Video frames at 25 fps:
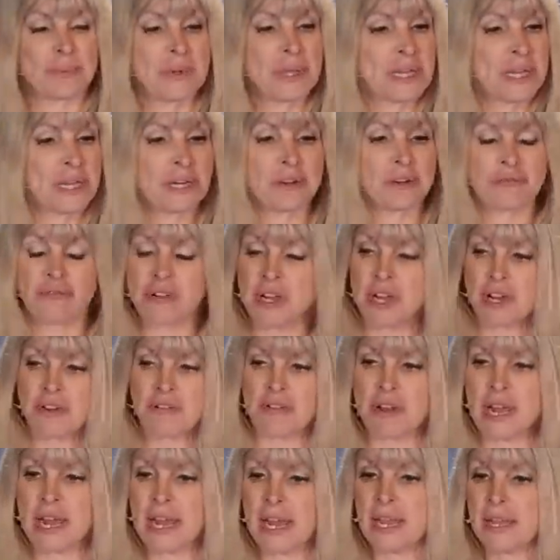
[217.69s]
we're going to
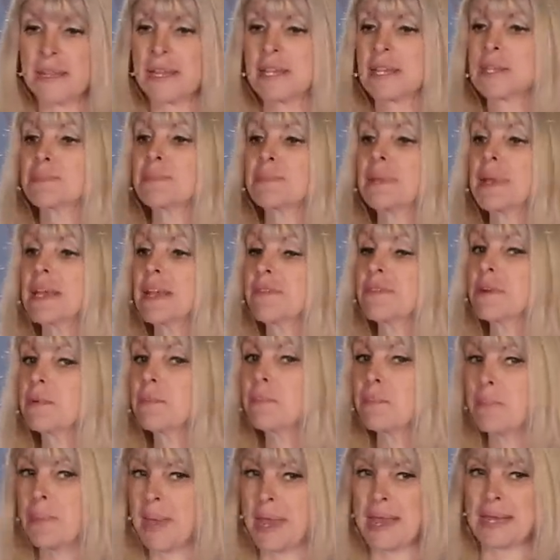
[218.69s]
recreate this, but even
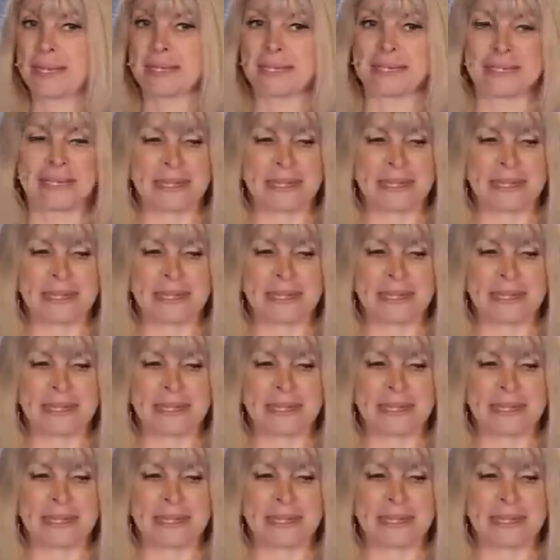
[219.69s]
better.